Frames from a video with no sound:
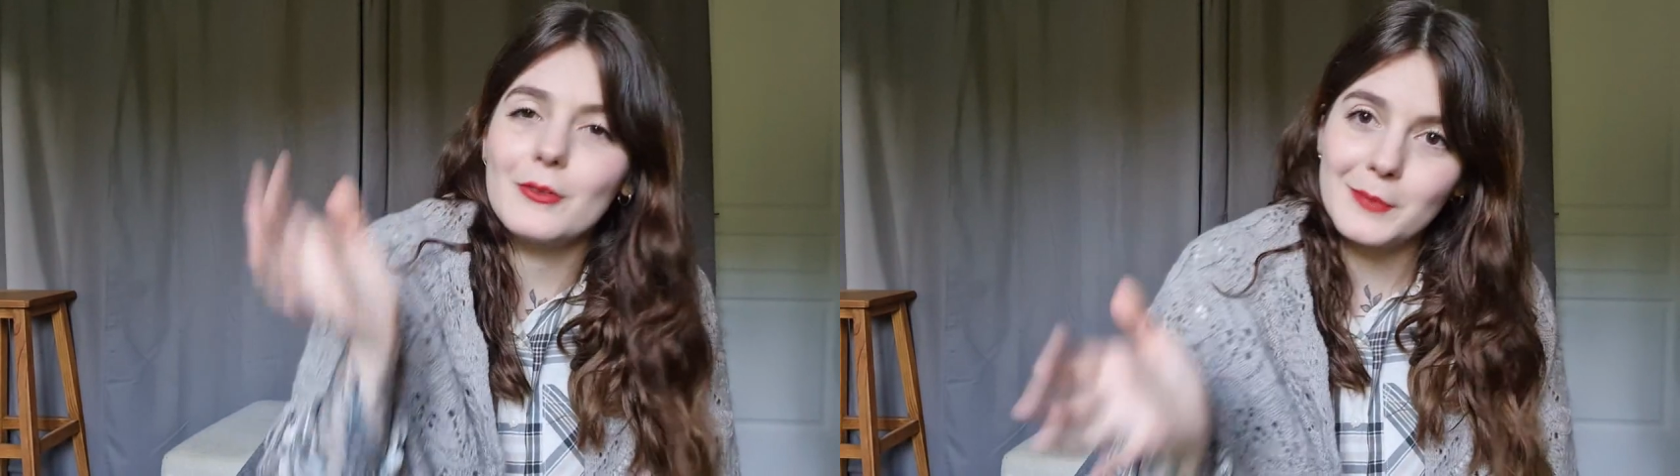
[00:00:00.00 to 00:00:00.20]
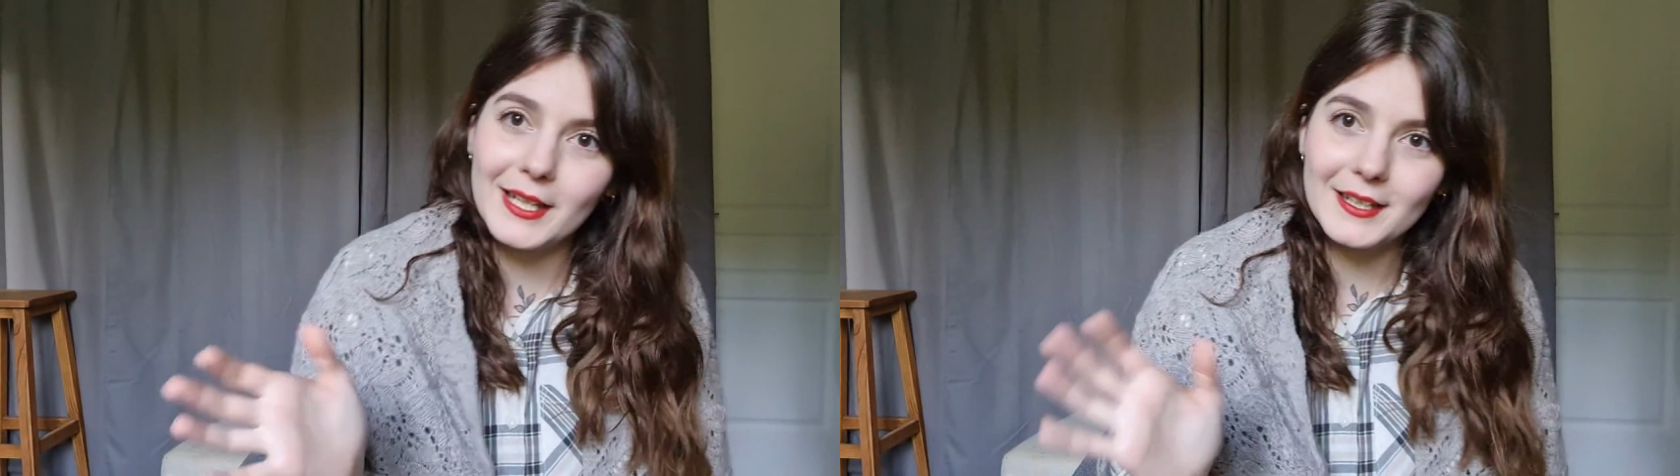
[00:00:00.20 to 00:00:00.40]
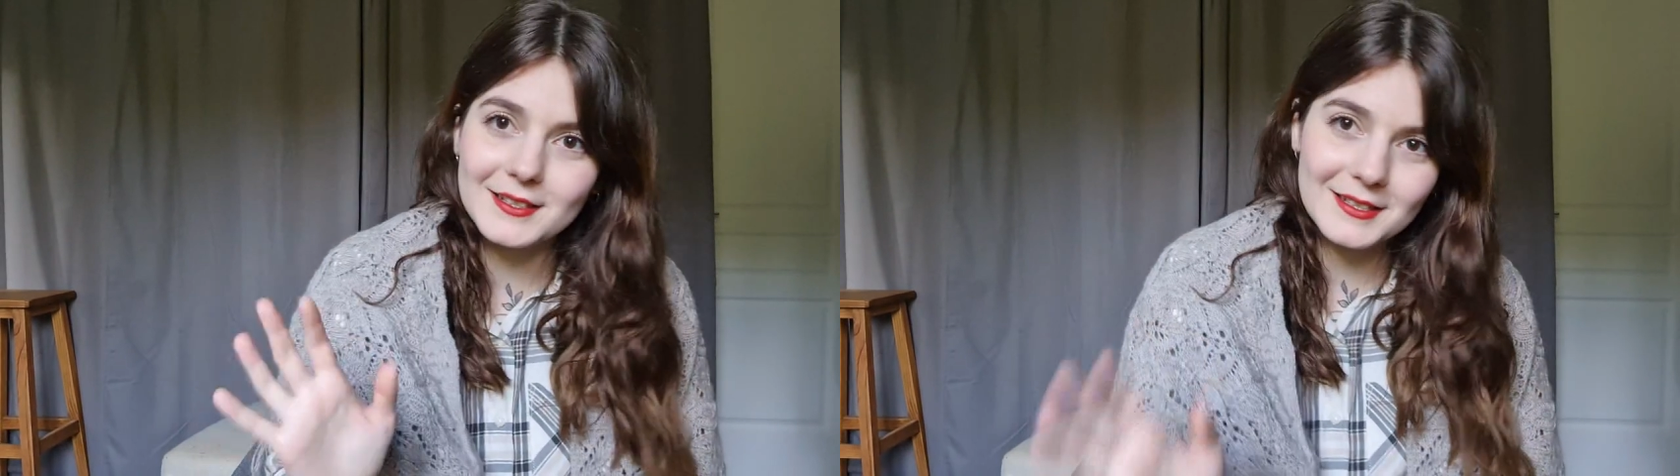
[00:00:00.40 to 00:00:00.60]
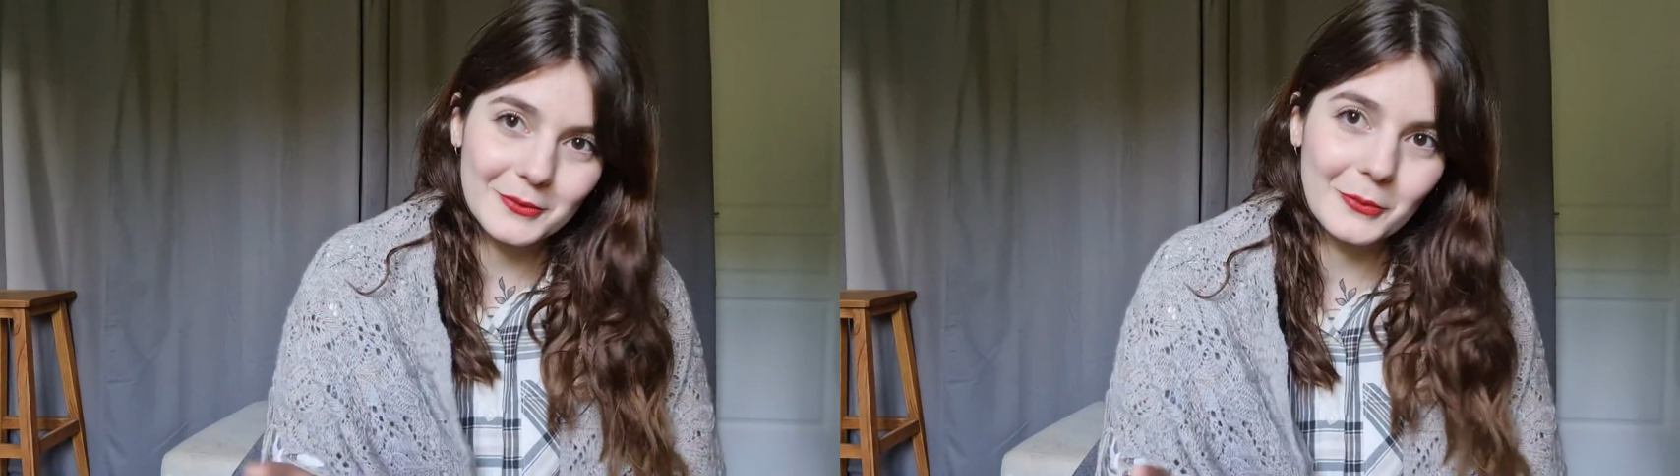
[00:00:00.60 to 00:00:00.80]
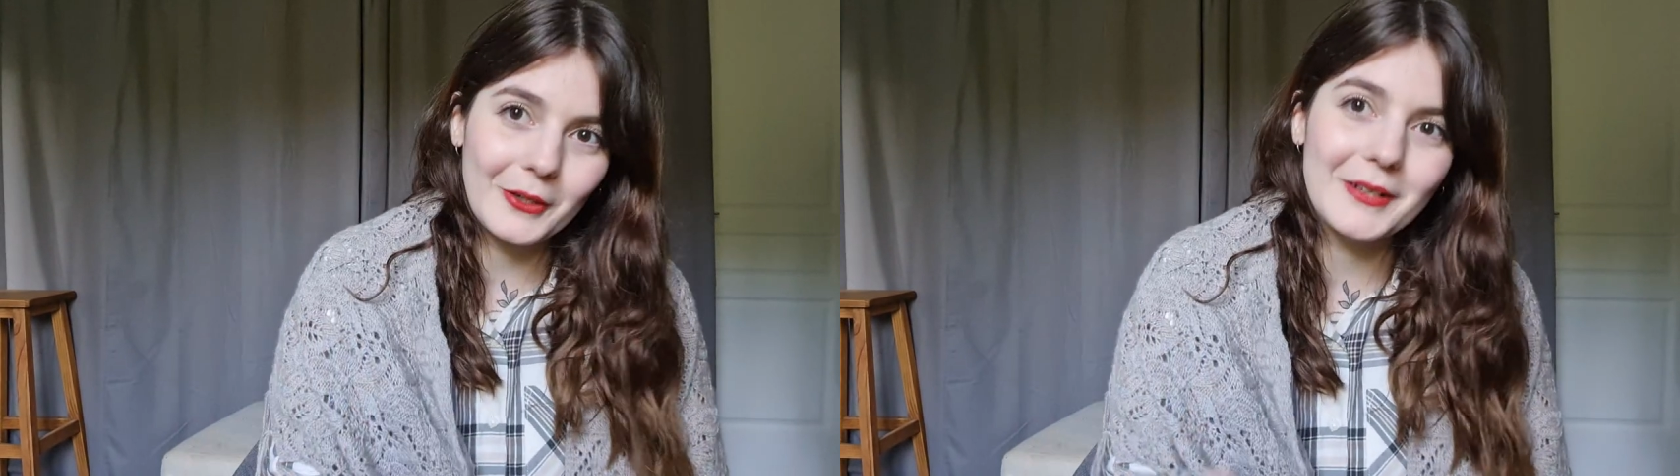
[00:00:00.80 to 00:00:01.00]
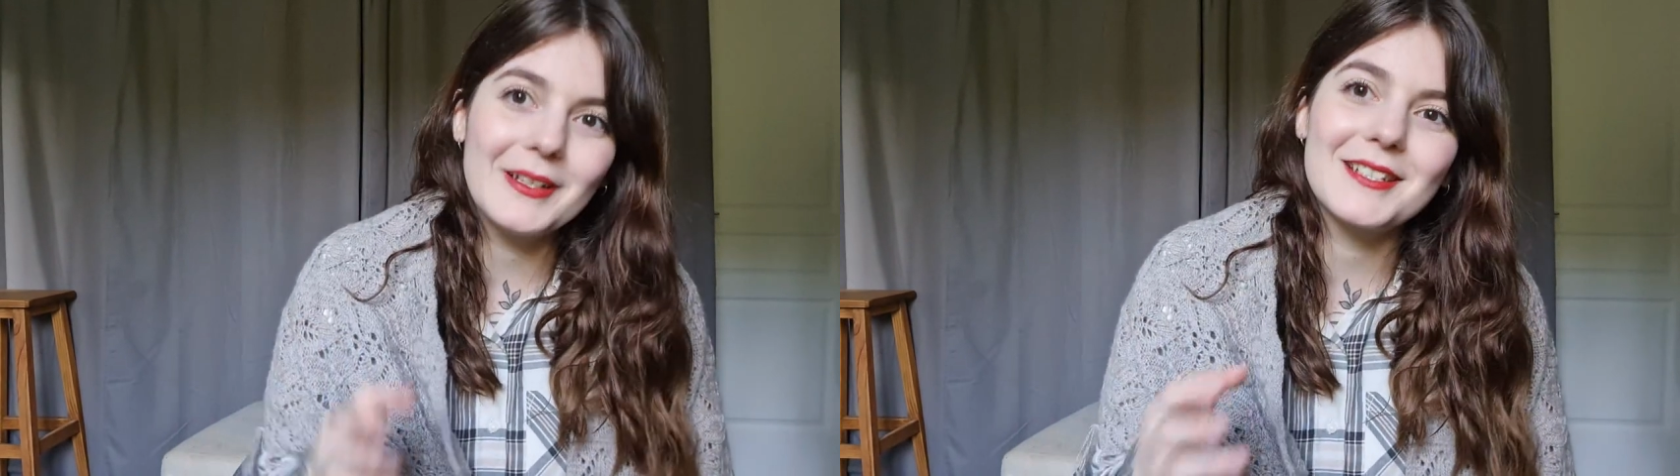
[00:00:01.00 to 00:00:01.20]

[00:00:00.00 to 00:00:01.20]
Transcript: love my cats, don't worry.